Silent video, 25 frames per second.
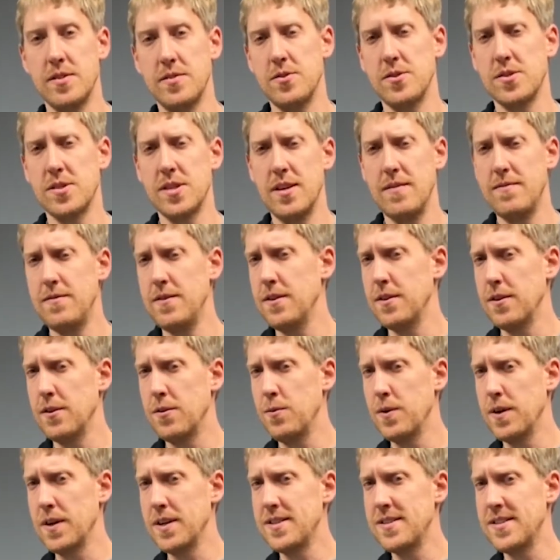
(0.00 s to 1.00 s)
I'll just give you a
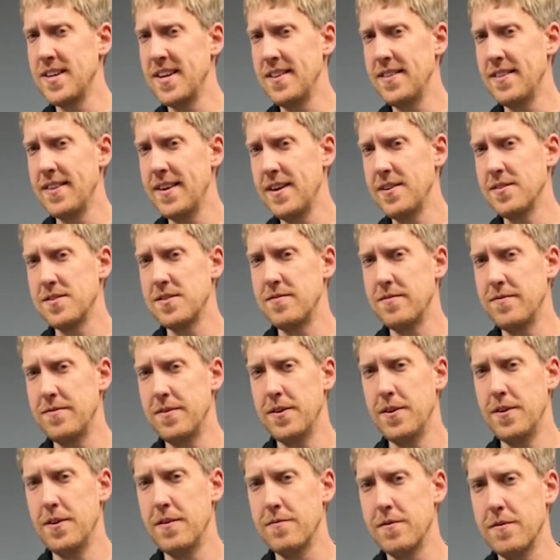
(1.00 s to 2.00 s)
quick 10,000
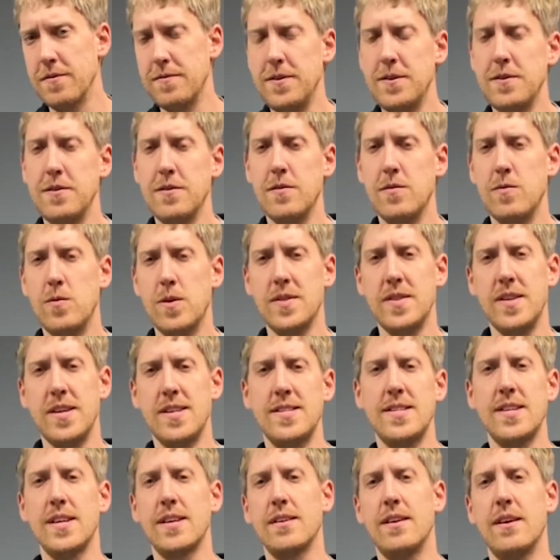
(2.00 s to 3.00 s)
foot overview of what
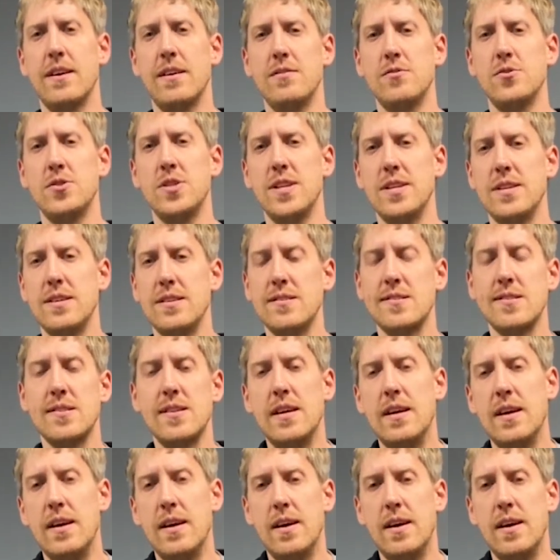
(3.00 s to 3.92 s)
that technology is.